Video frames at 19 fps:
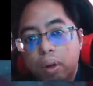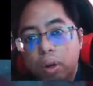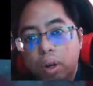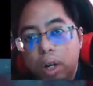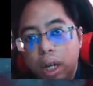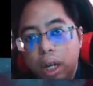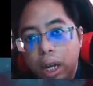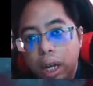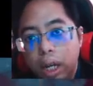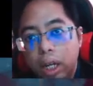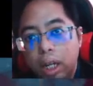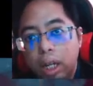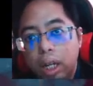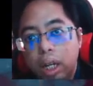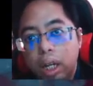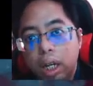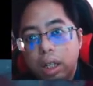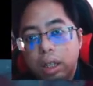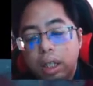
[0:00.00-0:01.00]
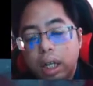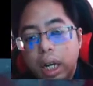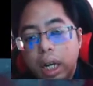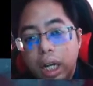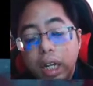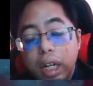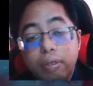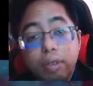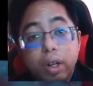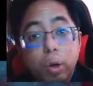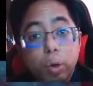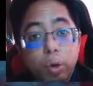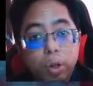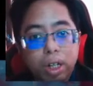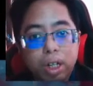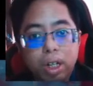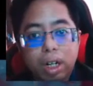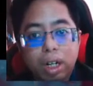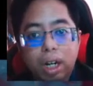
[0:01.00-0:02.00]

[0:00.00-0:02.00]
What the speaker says: or egg, they can live alone.